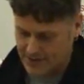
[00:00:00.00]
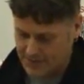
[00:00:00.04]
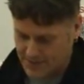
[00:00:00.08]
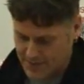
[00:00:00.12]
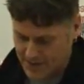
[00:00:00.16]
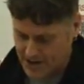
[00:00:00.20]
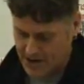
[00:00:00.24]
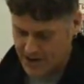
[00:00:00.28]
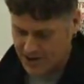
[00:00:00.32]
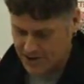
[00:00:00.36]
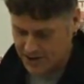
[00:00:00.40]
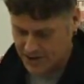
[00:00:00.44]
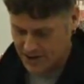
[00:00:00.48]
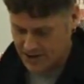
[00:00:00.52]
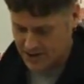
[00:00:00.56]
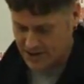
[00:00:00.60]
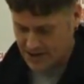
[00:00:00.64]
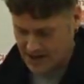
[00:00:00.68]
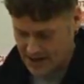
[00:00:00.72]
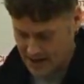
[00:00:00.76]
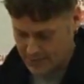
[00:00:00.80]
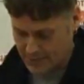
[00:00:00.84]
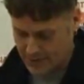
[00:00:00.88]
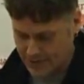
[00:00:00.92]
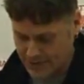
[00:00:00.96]
The pressure
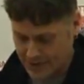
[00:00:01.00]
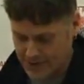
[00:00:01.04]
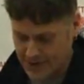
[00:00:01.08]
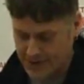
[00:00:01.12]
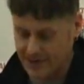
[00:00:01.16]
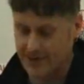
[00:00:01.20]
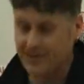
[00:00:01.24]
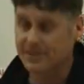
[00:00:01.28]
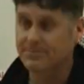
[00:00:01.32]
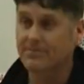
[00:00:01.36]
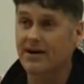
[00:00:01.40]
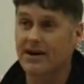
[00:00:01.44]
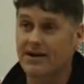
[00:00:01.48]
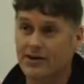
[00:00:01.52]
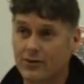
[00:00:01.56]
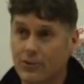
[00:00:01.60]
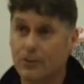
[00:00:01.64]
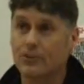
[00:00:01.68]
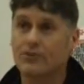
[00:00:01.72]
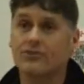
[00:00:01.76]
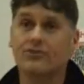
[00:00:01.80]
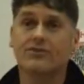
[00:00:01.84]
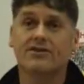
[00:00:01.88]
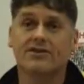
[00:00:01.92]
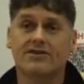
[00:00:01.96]
that I'm under is my
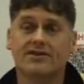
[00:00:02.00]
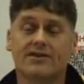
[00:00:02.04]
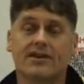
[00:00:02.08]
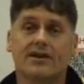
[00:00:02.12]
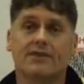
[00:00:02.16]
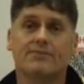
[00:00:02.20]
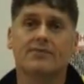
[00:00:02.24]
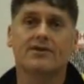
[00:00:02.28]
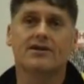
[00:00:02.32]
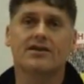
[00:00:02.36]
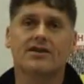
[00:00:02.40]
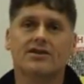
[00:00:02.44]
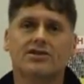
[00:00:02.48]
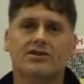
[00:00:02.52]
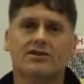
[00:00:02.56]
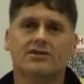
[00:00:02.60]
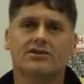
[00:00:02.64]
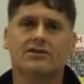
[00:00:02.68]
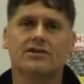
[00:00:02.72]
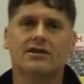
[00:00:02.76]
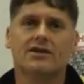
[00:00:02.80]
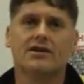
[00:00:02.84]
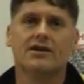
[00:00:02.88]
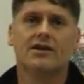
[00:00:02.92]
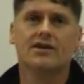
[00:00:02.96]
own
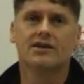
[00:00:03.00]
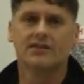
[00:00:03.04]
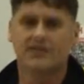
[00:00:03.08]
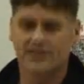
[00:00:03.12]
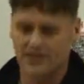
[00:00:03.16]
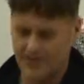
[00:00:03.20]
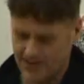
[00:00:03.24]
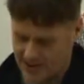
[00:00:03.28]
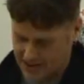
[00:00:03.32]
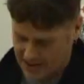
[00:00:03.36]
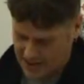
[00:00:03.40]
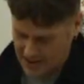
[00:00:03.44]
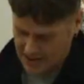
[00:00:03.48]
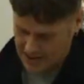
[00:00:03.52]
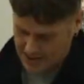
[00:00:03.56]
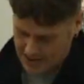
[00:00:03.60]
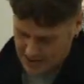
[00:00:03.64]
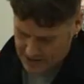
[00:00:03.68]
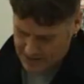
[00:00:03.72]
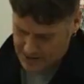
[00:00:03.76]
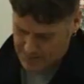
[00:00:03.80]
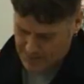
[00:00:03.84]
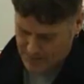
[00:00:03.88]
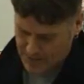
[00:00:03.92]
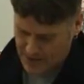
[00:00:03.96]
determination to see
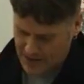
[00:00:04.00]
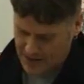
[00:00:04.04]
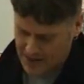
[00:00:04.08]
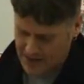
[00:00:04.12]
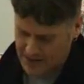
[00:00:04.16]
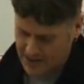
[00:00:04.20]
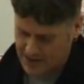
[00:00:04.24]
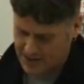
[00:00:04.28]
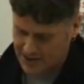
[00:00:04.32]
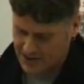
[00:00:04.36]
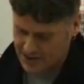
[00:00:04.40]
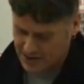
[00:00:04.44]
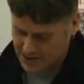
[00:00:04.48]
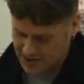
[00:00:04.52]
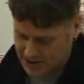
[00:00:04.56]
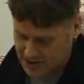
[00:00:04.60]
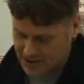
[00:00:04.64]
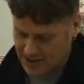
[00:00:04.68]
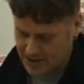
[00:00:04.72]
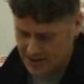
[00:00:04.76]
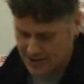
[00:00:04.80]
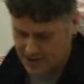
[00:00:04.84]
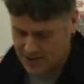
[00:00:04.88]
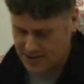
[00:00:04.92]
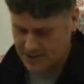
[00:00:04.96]
that the party
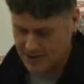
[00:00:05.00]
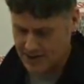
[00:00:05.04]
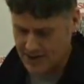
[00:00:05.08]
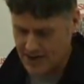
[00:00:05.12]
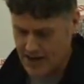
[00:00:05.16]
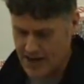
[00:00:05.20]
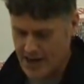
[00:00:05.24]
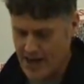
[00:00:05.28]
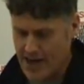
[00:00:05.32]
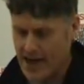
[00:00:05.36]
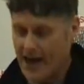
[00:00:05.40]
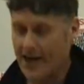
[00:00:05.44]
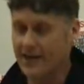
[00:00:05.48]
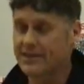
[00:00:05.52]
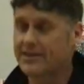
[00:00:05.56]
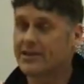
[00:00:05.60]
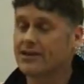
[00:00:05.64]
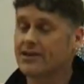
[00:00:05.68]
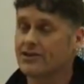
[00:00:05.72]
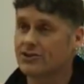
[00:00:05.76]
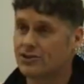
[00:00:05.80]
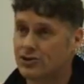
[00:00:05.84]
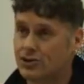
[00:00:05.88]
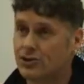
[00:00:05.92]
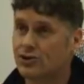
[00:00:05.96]
succeeds and
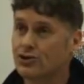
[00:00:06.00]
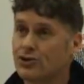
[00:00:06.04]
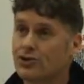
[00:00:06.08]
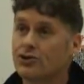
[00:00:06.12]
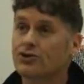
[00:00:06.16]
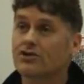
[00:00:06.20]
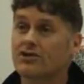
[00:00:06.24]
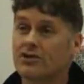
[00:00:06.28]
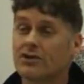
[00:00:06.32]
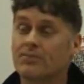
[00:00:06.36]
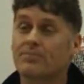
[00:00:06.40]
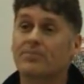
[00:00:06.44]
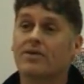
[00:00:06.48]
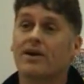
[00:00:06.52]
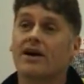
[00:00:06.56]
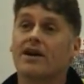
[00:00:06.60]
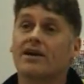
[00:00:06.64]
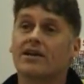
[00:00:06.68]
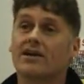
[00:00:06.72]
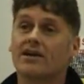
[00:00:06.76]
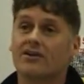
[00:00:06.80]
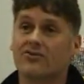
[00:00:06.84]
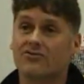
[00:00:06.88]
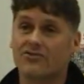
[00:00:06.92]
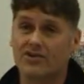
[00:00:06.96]
to ensure that the
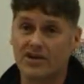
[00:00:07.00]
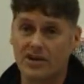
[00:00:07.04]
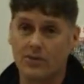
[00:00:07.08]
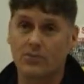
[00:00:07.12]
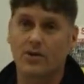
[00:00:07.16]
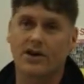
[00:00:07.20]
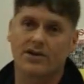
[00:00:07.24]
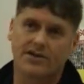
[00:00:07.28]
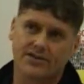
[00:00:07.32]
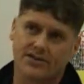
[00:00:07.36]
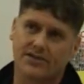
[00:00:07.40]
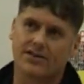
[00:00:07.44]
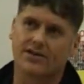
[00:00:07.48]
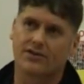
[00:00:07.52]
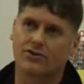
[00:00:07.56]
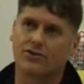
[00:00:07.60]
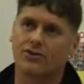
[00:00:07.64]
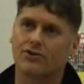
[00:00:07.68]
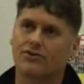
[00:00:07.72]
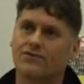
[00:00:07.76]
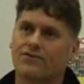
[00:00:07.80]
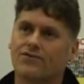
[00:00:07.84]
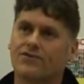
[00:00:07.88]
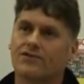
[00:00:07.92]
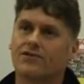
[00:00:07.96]
party re-wins the
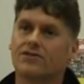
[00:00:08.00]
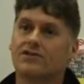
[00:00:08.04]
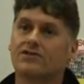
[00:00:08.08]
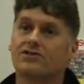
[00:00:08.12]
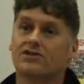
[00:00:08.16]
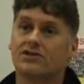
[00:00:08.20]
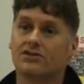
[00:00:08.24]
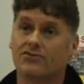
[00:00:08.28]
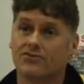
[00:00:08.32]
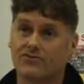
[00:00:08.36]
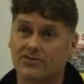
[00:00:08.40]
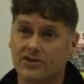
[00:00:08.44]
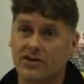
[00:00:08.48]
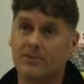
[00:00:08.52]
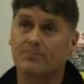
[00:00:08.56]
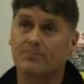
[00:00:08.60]
confidence and